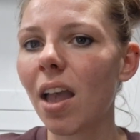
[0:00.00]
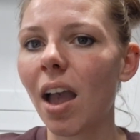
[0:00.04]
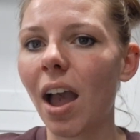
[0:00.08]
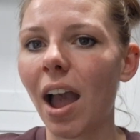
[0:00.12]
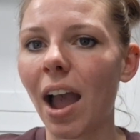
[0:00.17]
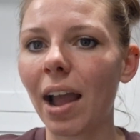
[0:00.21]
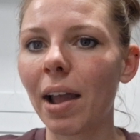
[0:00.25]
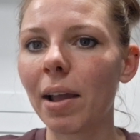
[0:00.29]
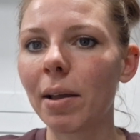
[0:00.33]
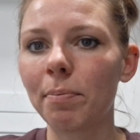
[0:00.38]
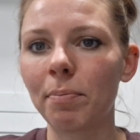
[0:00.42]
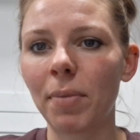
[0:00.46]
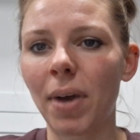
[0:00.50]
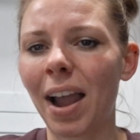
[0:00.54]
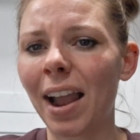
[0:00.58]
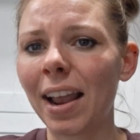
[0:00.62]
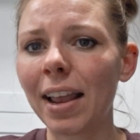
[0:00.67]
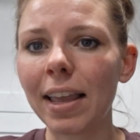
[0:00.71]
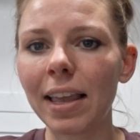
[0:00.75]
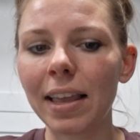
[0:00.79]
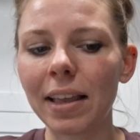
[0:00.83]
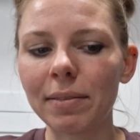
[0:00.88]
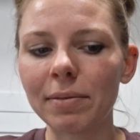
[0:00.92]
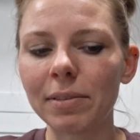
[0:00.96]
I
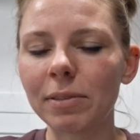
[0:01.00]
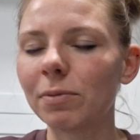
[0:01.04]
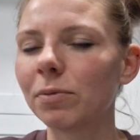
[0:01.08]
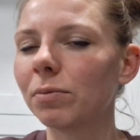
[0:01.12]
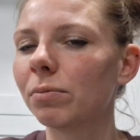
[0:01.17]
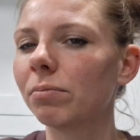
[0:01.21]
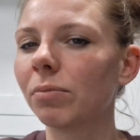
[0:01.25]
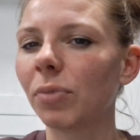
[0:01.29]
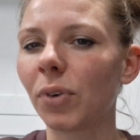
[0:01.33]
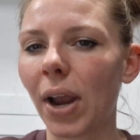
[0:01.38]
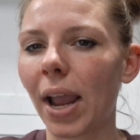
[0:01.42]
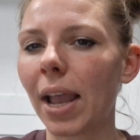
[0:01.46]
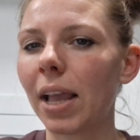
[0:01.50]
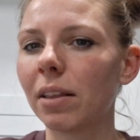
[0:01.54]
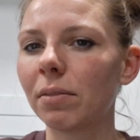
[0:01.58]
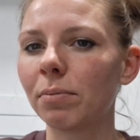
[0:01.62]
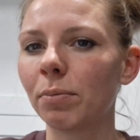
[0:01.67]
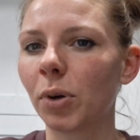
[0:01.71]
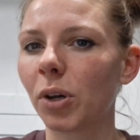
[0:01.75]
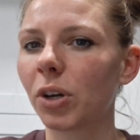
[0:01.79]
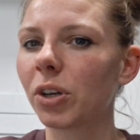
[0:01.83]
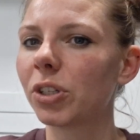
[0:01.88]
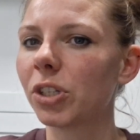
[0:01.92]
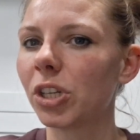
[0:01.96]
might rate
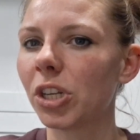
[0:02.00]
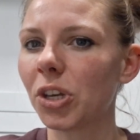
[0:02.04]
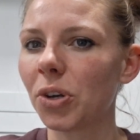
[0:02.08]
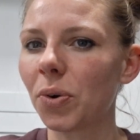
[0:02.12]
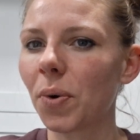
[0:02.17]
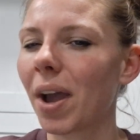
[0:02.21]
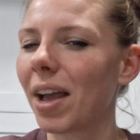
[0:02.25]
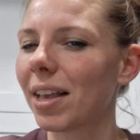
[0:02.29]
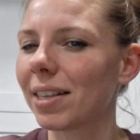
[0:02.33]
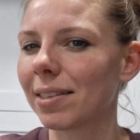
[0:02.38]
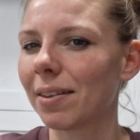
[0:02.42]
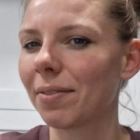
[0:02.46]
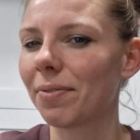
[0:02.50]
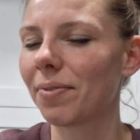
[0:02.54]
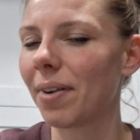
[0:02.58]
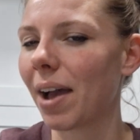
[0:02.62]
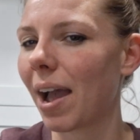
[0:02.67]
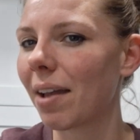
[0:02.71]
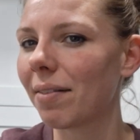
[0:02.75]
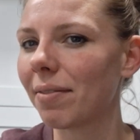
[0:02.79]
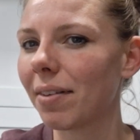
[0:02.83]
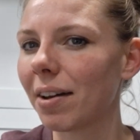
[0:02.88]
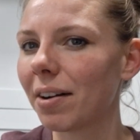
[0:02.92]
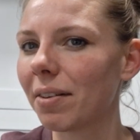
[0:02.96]
book 2 as a
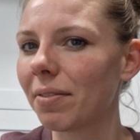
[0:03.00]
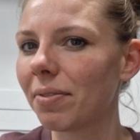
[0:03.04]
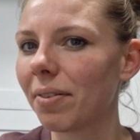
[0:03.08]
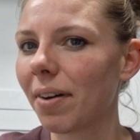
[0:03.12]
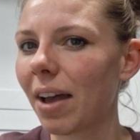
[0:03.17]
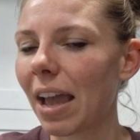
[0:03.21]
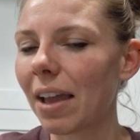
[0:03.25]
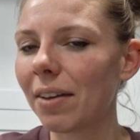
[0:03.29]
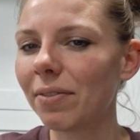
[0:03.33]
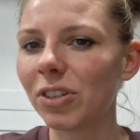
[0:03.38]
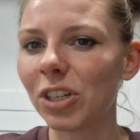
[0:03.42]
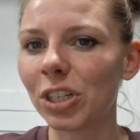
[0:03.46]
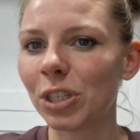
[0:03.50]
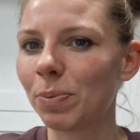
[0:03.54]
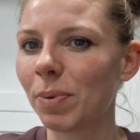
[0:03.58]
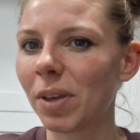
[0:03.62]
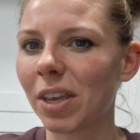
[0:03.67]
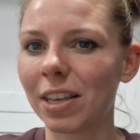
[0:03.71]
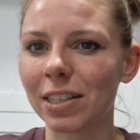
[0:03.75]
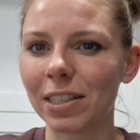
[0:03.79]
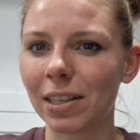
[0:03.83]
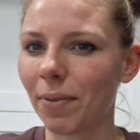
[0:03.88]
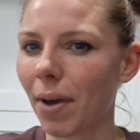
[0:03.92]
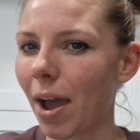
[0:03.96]
5 out of 5 just
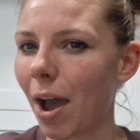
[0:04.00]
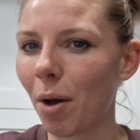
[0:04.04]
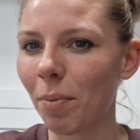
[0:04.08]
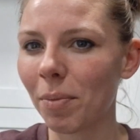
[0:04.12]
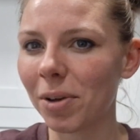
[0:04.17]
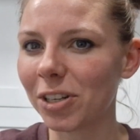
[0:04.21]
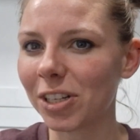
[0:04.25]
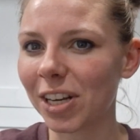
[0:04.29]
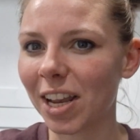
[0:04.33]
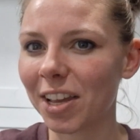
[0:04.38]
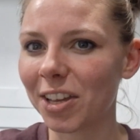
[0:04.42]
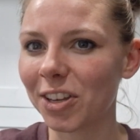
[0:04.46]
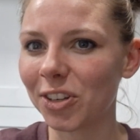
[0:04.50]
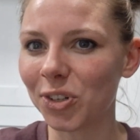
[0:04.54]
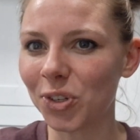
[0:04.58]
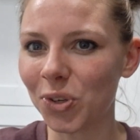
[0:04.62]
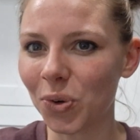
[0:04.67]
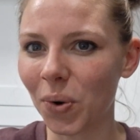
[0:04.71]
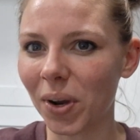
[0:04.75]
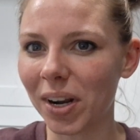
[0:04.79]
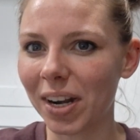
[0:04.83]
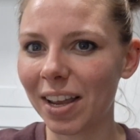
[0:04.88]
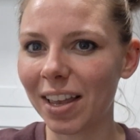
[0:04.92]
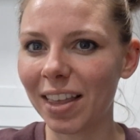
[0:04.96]
because of how much I
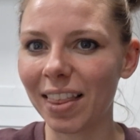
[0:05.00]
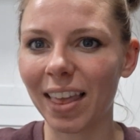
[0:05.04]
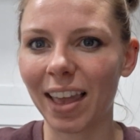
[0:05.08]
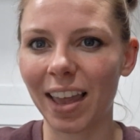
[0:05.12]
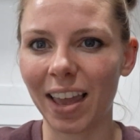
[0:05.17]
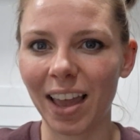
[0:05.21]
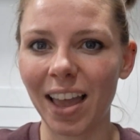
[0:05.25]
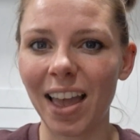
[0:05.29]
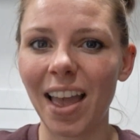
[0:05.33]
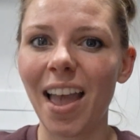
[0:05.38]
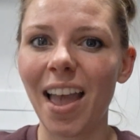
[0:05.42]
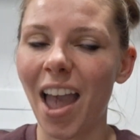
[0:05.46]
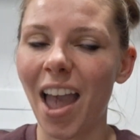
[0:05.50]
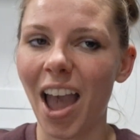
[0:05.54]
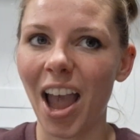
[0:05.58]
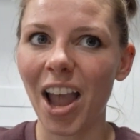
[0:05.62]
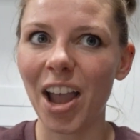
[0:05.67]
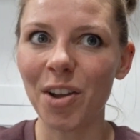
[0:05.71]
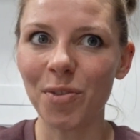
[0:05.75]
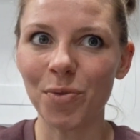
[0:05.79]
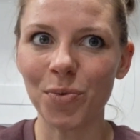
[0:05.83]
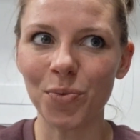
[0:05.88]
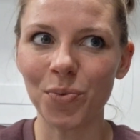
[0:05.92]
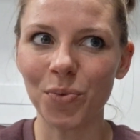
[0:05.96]
enjoyed it. Like,
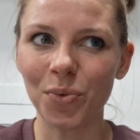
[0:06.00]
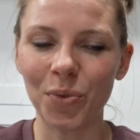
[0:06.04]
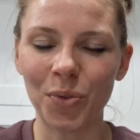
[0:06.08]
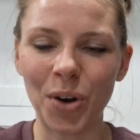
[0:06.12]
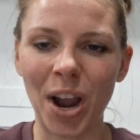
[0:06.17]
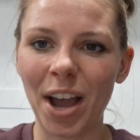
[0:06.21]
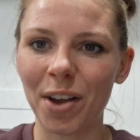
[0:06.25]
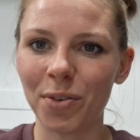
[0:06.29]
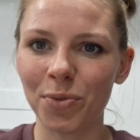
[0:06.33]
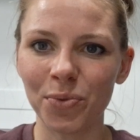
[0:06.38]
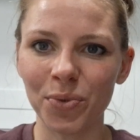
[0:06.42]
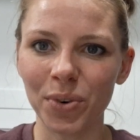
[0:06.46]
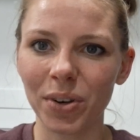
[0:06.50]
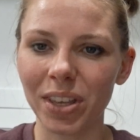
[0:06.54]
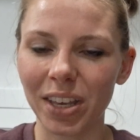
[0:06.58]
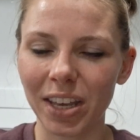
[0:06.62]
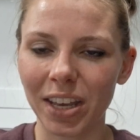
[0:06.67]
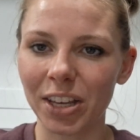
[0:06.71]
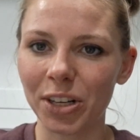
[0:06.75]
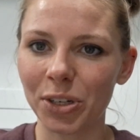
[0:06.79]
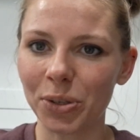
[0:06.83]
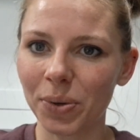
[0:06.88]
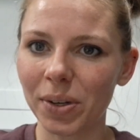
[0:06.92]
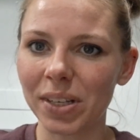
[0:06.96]
it had a really
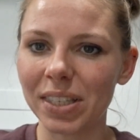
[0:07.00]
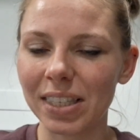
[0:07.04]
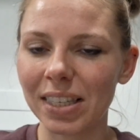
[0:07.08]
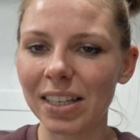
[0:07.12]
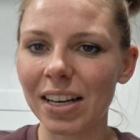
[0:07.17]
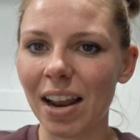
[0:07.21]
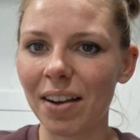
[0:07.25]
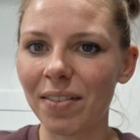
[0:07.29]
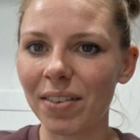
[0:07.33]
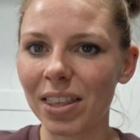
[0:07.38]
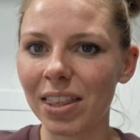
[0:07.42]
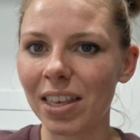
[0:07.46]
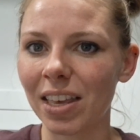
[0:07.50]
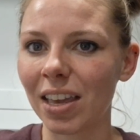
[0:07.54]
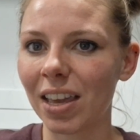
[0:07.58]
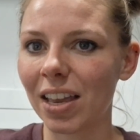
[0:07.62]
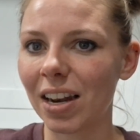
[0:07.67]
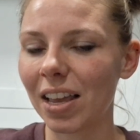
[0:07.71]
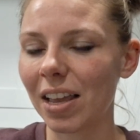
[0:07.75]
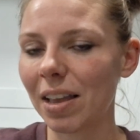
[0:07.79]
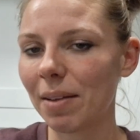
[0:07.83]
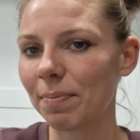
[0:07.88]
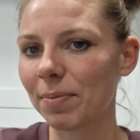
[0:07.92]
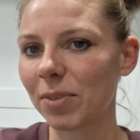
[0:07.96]
good twist and everything in
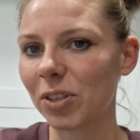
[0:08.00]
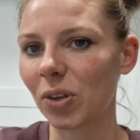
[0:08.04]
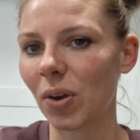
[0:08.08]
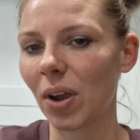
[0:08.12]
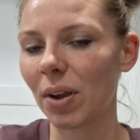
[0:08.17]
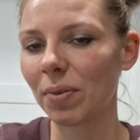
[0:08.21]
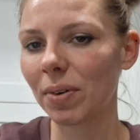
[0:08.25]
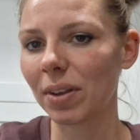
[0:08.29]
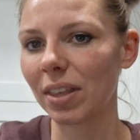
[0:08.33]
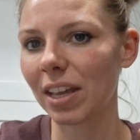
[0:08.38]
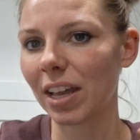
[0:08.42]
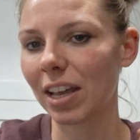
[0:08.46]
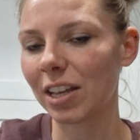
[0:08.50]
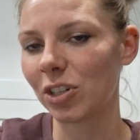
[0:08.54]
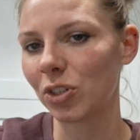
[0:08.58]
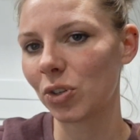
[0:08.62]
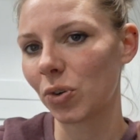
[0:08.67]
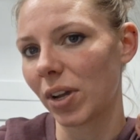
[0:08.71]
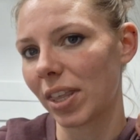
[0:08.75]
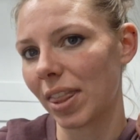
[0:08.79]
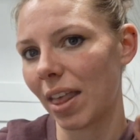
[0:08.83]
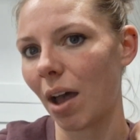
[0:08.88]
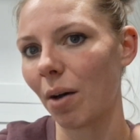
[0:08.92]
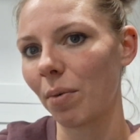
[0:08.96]
it, so I really
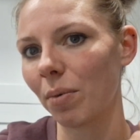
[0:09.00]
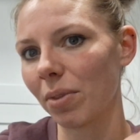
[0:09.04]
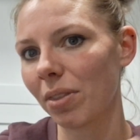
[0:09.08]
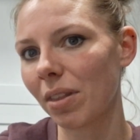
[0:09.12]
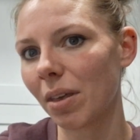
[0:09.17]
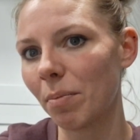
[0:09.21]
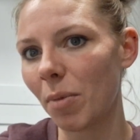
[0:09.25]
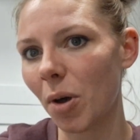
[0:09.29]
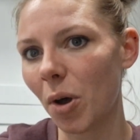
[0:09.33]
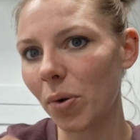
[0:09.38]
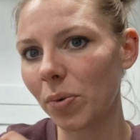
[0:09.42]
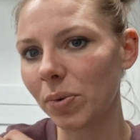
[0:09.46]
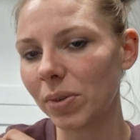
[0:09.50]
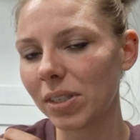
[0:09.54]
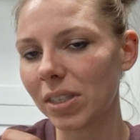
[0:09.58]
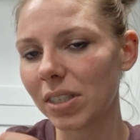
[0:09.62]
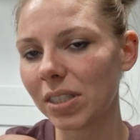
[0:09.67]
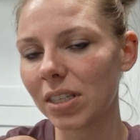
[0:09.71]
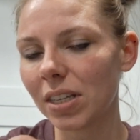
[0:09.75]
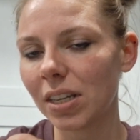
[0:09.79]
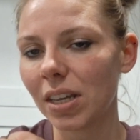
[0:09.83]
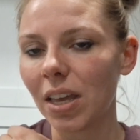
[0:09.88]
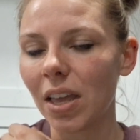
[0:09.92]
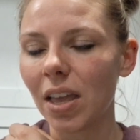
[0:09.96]
enjoyed that one the
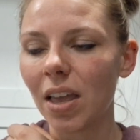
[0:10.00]
most.